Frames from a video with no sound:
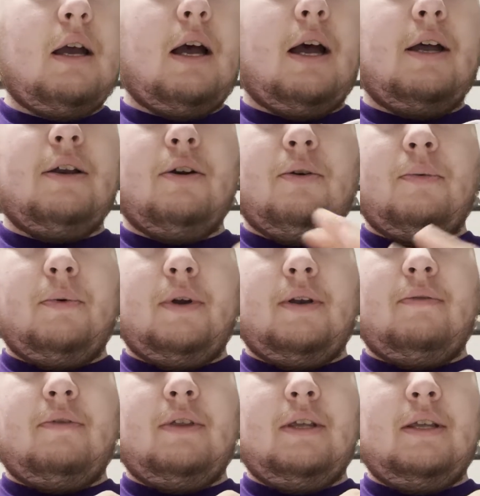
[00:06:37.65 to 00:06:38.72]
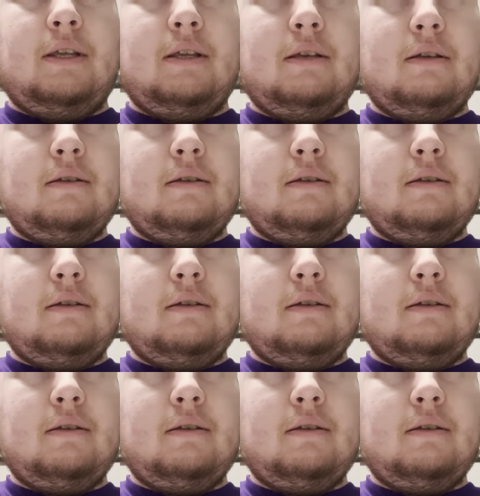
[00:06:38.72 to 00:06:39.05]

I know one of the...